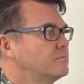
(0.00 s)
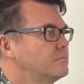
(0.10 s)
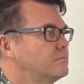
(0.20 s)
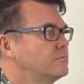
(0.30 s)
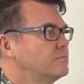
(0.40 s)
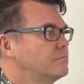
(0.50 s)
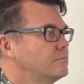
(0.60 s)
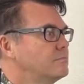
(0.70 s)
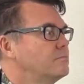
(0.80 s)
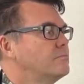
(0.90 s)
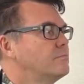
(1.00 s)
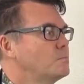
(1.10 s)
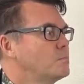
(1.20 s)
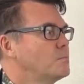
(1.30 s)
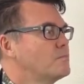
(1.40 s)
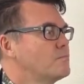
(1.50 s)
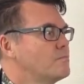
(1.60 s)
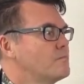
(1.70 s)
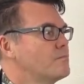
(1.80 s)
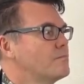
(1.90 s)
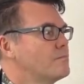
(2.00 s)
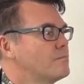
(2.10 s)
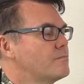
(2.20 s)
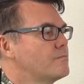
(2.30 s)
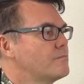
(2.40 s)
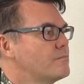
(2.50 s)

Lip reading: The person shown says nothing.